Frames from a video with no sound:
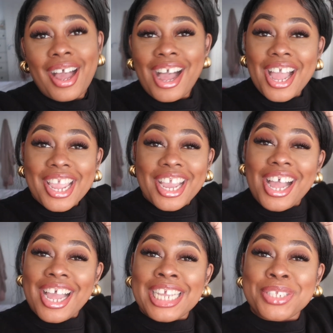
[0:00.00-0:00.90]
Hi
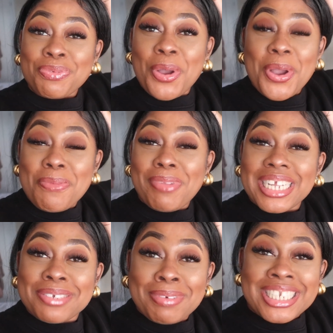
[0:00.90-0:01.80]
guys, welcome back
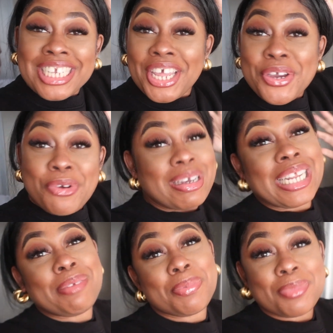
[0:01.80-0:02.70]
to my channel. My name's